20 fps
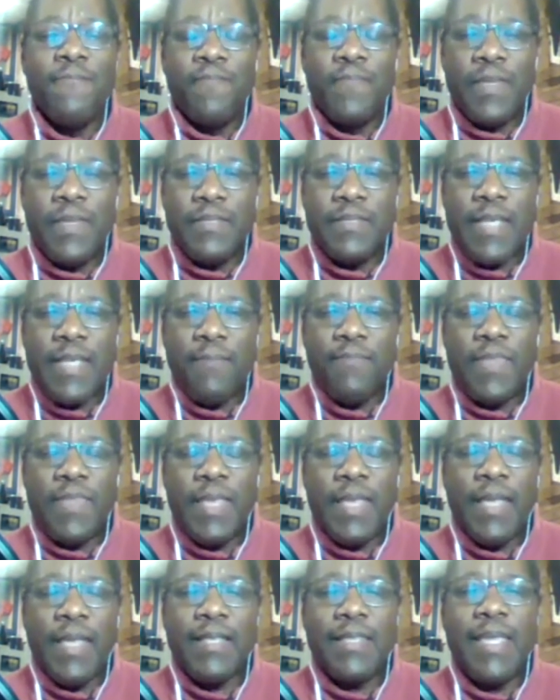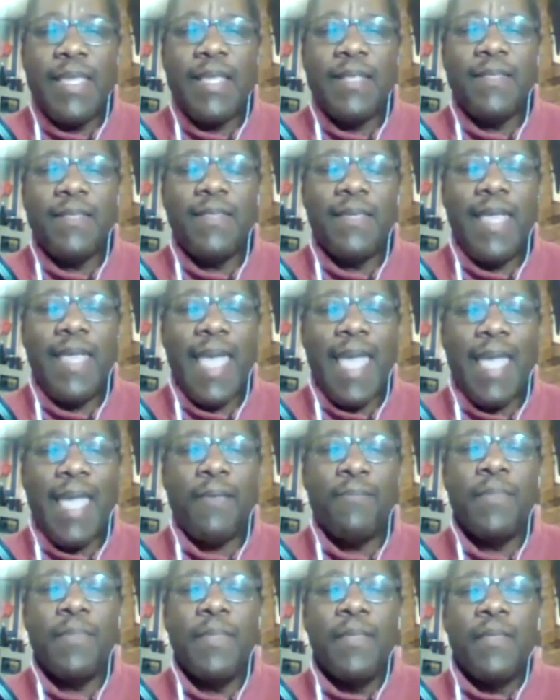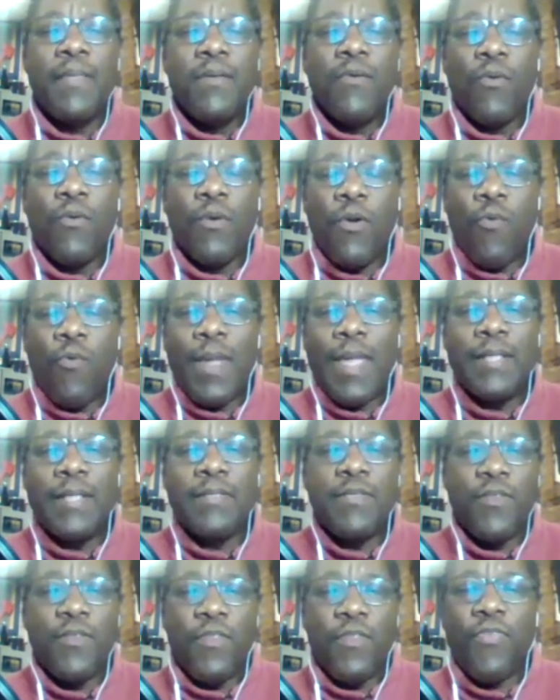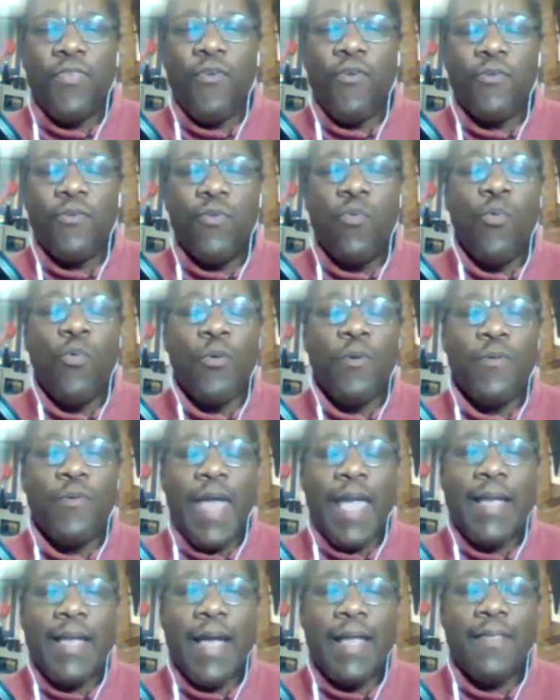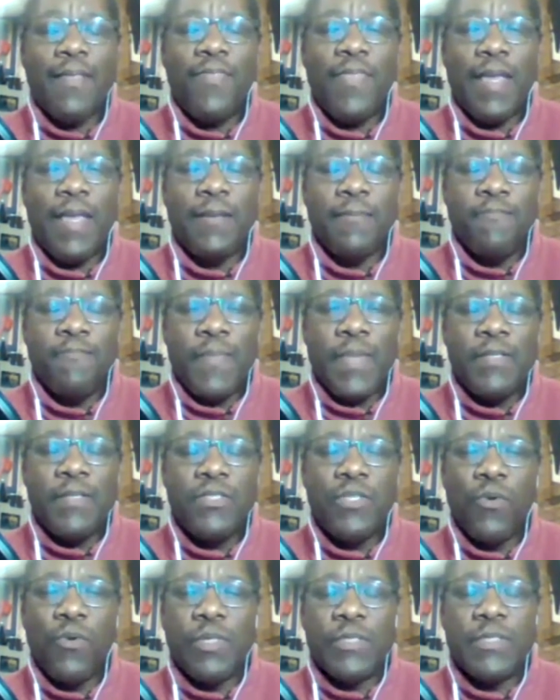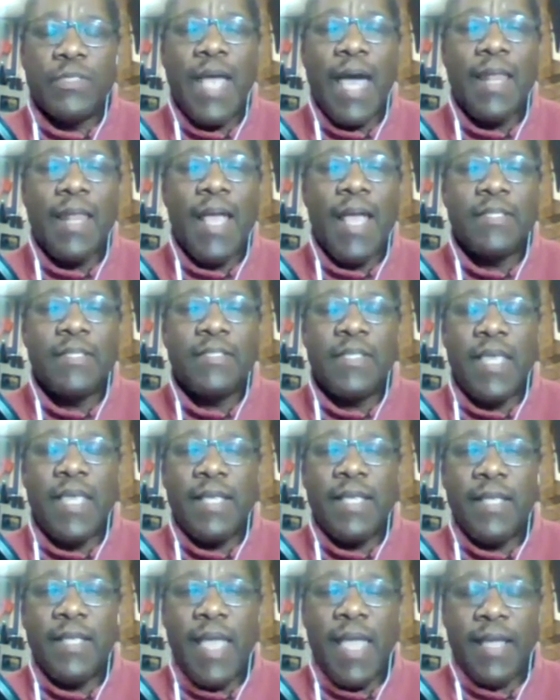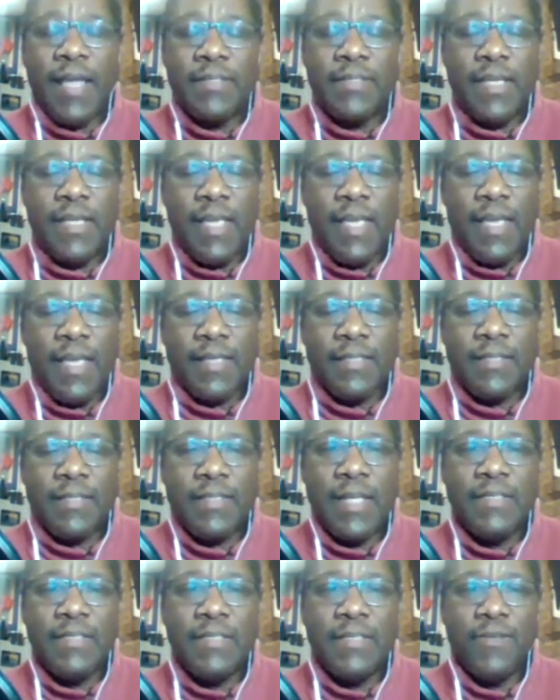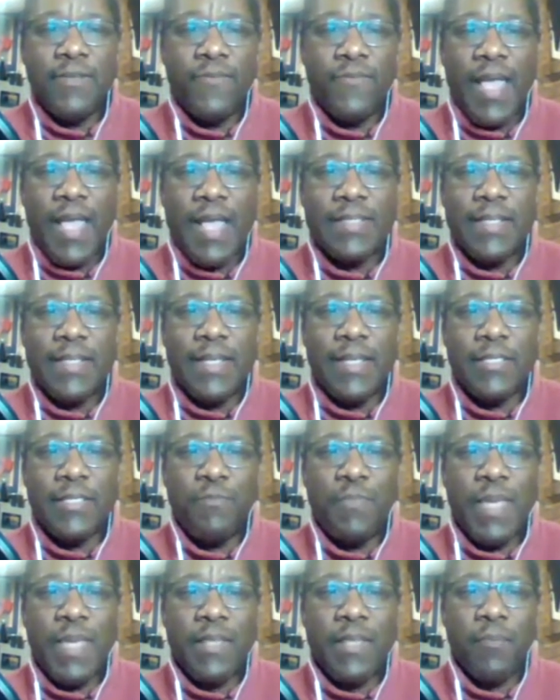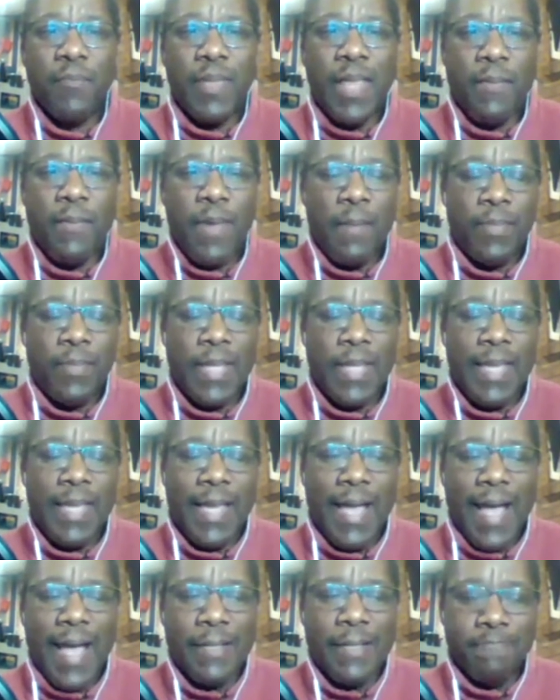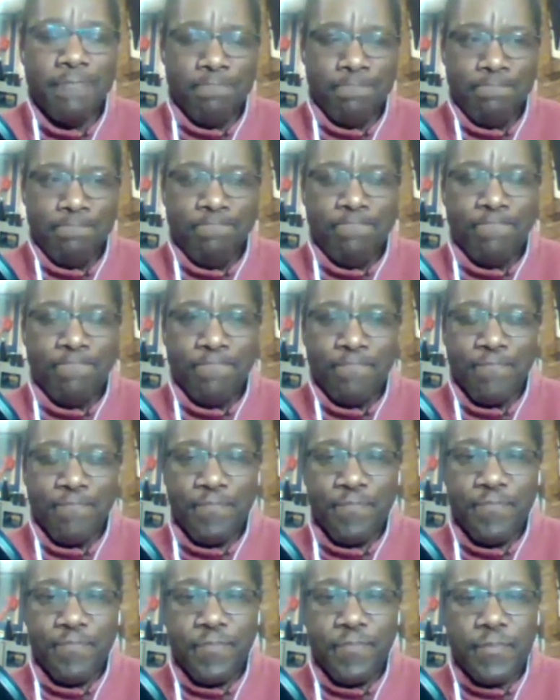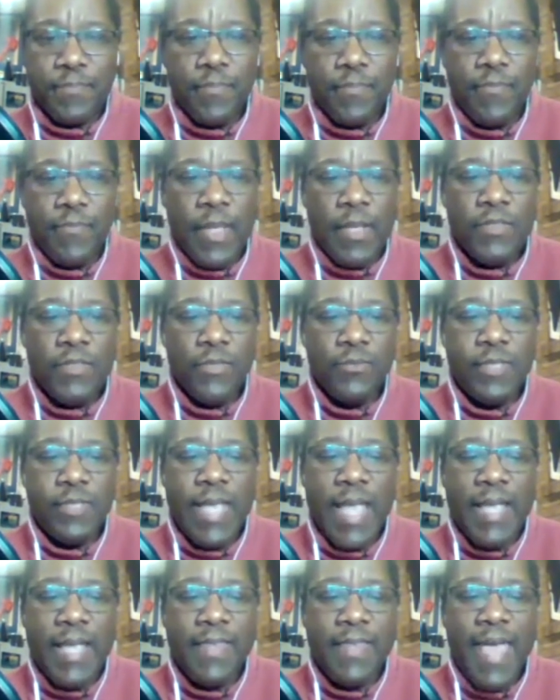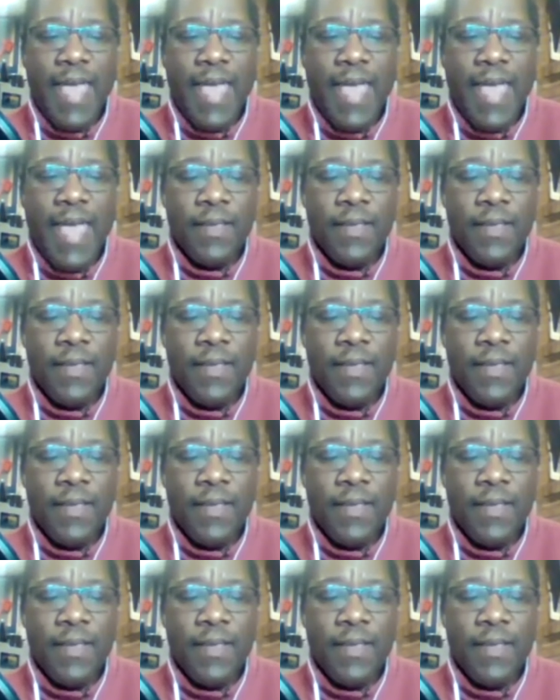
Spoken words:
same thing at the end of the game or going into the 3rd quarter, that kind of thing. So it's not as extensive as it is being the play-by-play guy. So saying that,